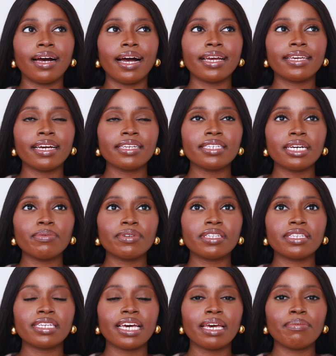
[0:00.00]
I guess I would
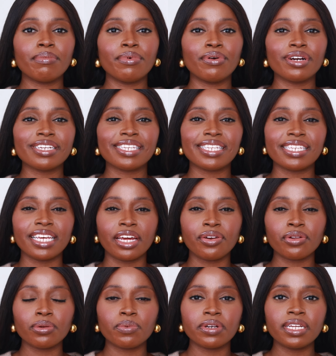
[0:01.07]
say more
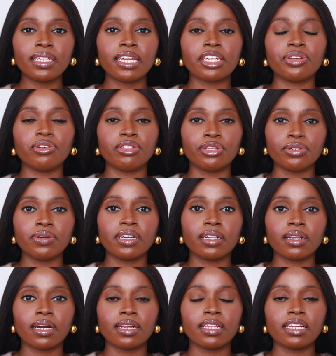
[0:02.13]
sandalwoody. Like you do get a
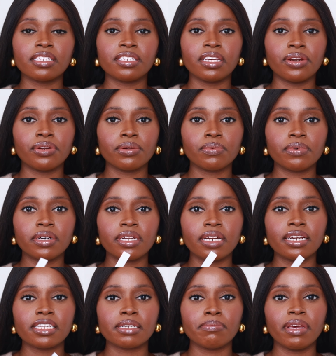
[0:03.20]
lot of that sandalwood
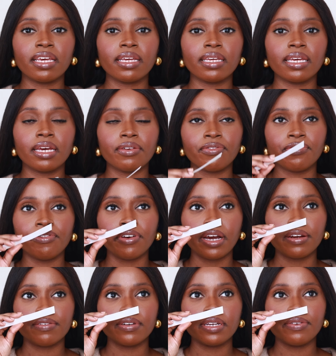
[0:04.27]
and it's making it
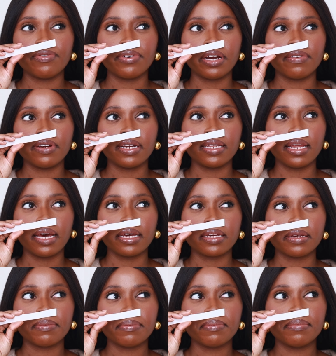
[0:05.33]
very, very
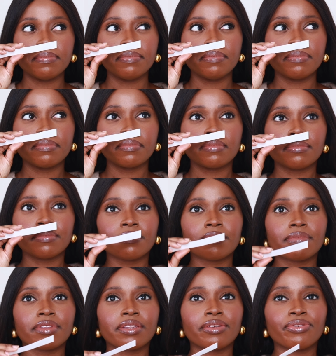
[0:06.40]
like
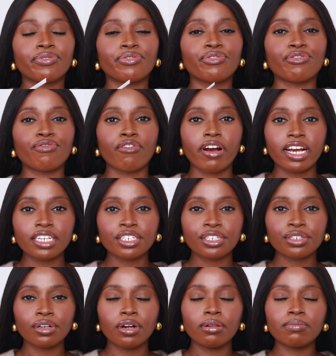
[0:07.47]

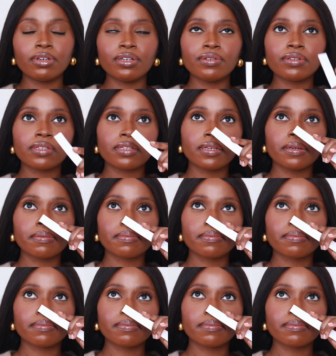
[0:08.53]
fresh almost.